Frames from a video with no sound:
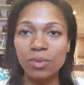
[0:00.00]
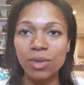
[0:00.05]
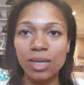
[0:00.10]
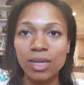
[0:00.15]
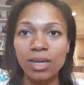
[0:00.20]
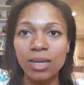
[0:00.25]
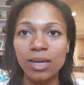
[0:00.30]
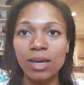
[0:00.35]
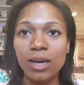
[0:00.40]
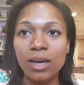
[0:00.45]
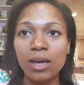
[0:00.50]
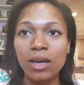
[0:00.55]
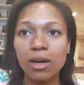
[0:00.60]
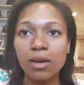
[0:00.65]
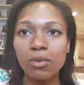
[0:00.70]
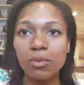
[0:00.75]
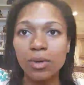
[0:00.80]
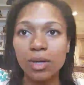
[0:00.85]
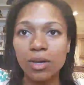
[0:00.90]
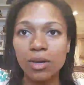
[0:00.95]
We
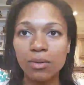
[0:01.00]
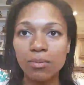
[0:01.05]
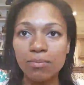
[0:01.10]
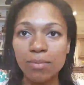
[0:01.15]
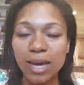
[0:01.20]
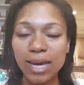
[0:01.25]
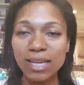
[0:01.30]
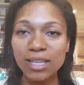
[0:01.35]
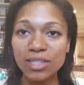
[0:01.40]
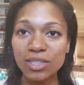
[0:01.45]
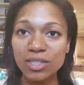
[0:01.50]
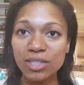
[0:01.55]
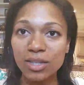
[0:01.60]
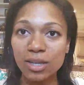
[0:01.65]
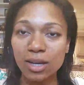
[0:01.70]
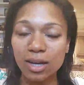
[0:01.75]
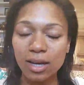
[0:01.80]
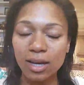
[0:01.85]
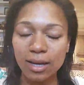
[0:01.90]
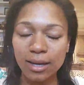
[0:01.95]
made
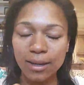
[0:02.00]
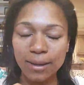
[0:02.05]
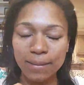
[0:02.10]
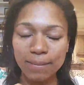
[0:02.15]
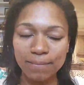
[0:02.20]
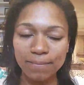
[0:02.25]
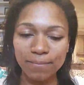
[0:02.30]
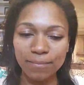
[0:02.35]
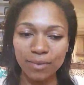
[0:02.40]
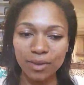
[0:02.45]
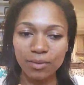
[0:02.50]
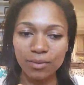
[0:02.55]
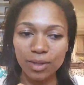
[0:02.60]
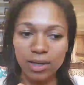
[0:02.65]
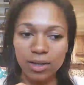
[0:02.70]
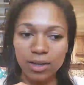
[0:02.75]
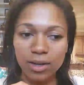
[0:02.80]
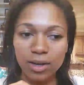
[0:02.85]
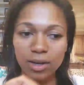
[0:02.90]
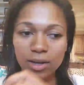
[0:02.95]
what
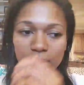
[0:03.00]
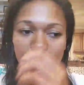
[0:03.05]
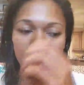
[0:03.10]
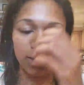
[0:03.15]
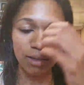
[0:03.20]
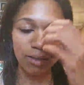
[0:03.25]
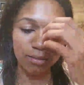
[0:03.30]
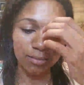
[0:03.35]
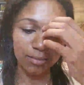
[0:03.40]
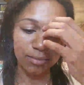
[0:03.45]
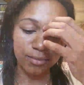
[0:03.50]
do you call it?